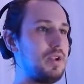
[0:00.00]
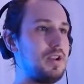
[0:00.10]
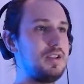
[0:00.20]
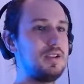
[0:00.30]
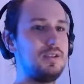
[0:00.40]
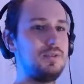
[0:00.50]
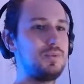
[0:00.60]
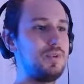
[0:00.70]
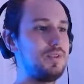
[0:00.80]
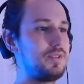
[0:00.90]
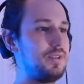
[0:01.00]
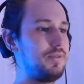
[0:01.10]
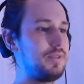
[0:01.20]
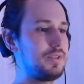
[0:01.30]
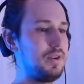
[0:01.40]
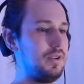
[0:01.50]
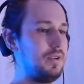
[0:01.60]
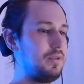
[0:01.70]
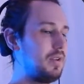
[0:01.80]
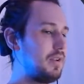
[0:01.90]
And he did use one turn of his
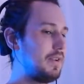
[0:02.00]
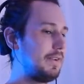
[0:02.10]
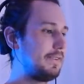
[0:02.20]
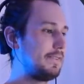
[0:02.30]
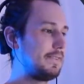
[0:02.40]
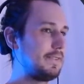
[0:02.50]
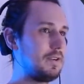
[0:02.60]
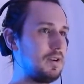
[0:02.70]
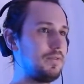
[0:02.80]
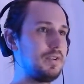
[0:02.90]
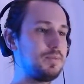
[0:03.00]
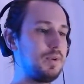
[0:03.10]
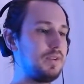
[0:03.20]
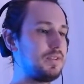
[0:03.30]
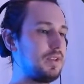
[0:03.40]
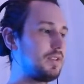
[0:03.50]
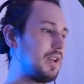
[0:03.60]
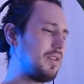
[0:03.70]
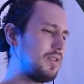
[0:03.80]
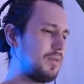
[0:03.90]
Hollow. Or of his Blade of Sticks. I
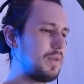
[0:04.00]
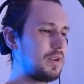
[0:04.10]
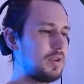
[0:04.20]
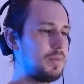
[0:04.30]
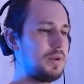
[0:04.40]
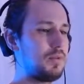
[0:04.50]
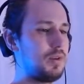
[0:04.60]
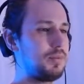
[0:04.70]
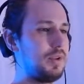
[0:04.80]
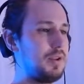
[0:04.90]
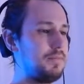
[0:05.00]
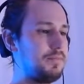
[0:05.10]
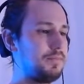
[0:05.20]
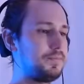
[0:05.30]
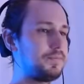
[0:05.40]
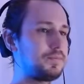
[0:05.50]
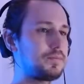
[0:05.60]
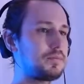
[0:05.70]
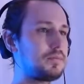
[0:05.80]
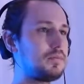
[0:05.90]
don't know. That could have been a wrong play.
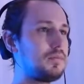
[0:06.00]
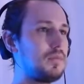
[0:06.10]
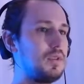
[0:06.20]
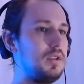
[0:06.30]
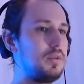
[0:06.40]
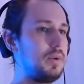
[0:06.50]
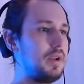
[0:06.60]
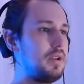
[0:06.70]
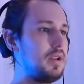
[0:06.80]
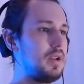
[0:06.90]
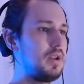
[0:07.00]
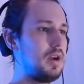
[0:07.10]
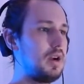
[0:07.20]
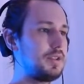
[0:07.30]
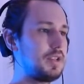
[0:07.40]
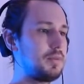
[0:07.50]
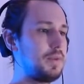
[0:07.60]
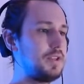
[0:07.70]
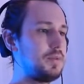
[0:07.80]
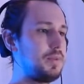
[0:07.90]
Either way. Let's get the
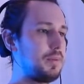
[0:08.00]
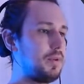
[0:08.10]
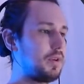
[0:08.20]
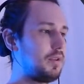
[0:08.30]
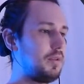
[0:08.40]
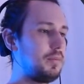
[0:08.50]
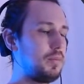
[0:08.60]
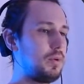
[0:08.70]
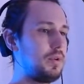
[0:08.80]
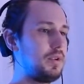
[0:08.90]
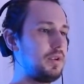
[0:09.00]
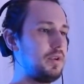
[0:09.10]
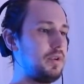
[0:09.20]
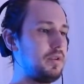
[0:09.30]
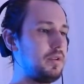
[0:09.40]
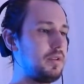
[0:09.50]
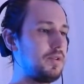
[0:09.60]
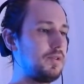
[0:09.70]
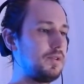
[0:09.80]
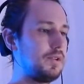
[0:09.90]
Patient Pickpocket on board here.
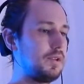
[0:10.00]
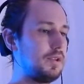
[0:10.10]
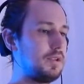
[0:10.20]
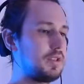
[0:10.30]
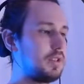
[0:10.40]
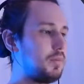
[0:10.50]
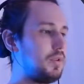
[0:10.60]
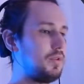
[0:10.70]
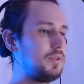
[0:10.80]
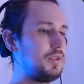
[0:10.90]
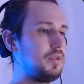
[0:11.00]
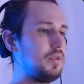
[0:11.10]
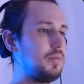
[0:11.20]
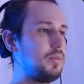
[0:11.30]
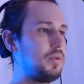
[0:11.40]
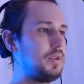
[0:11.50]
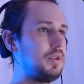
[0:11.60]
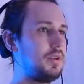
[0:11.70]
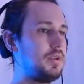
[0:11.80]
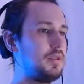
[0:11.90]
Let's get the Minosian on the board
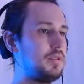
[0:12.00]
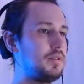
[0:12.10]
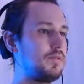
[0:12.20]
here.